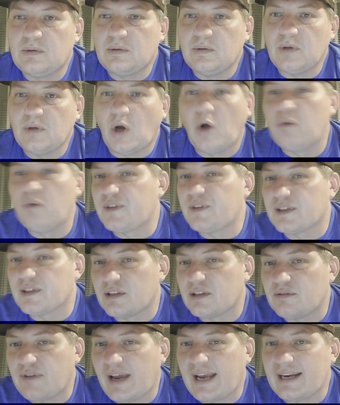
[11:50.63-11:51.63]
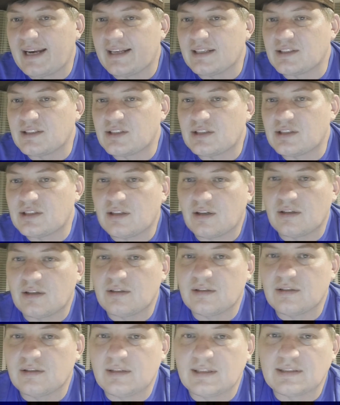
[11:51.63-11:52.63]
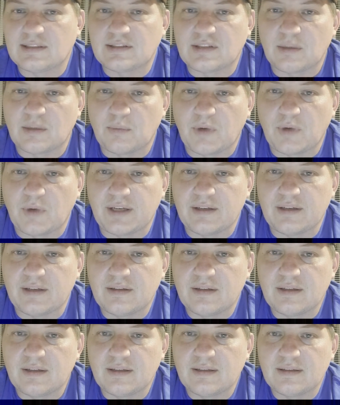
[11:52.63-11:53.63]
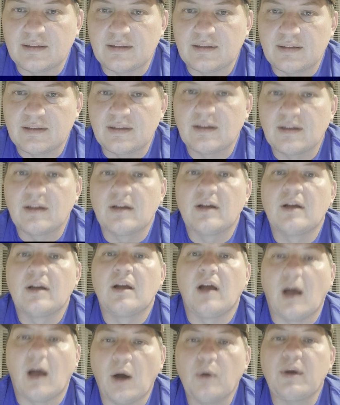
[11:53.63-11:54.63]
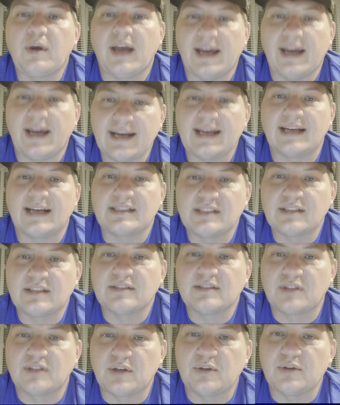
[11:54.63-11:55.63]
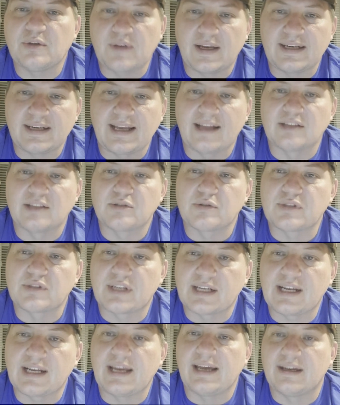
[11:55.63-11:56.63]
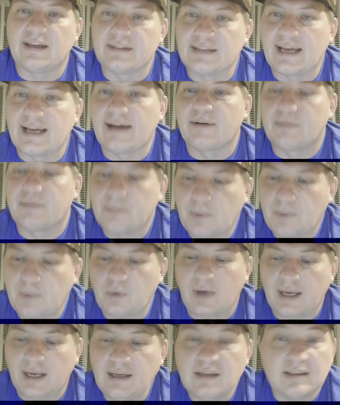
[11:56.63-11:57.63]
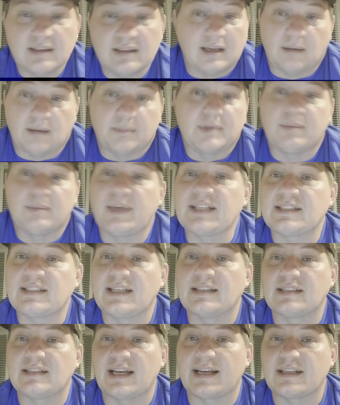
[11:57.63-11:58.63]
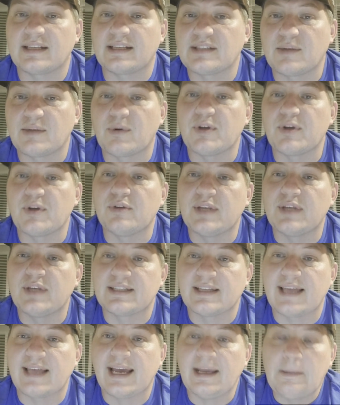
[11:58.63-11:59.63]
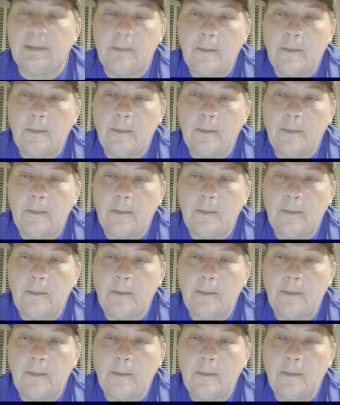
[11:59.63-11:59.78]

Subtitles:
home field advantage in some way. Okay, I got you. So you thought Dallas was going to get held down. Okay, yeah, I mean, it makes sense. I can see where you'd get to that.